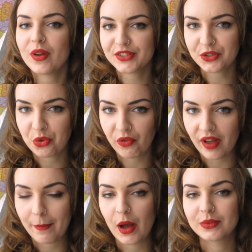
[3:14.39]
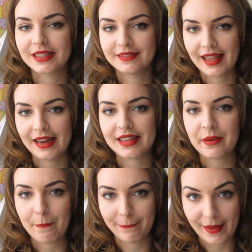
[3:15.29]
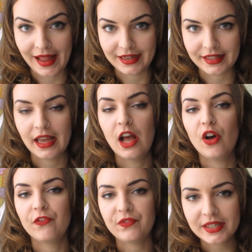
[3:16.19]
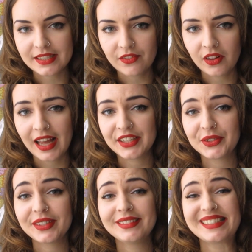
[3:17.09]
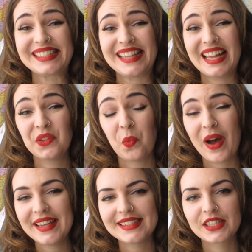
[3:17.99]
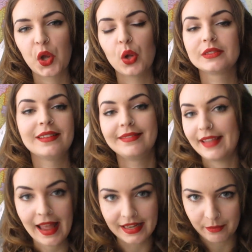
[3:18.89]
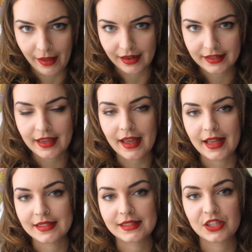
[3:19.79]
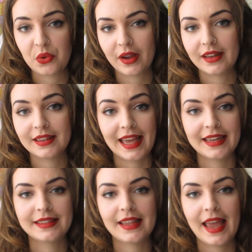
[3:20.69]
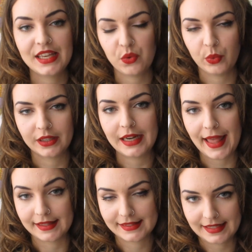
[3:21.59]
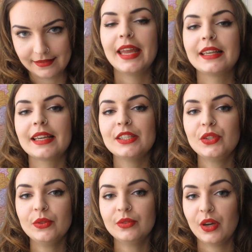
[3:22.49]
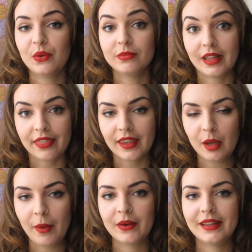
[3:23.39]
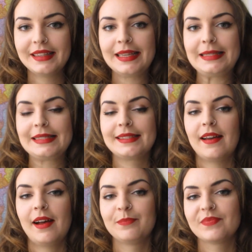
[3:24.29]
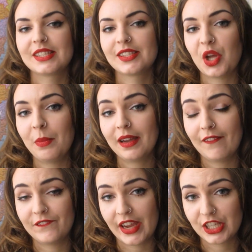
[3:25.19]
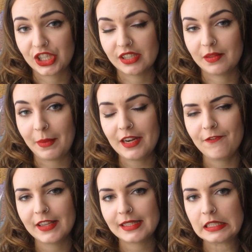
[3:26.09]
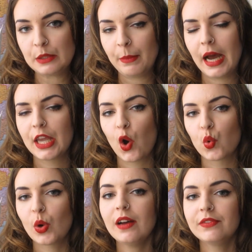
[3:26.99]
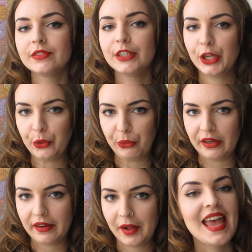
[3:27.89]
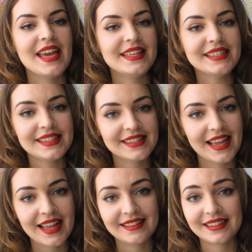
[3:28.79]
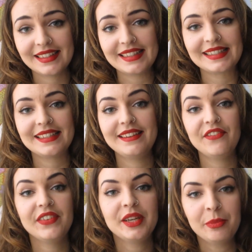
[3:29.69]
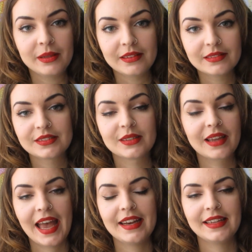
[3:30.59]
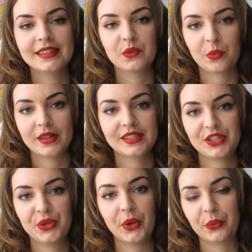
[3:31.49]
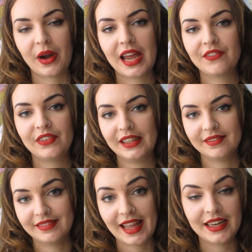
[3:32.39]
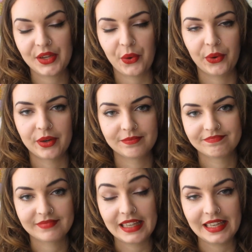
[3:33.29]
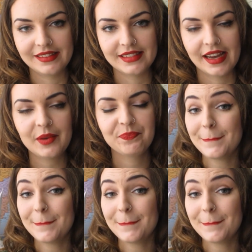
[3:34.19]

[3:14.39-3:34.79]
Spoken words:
What's the truth about Delhi belly? First of all, I don't understand why is it called Delhi belly, as you can get it anywhere else. In case you know nothing about it, it is a stomach infection manifested by rough diarrhea. It is said that it is inevitable to get it once you arrive in Delhi or in India,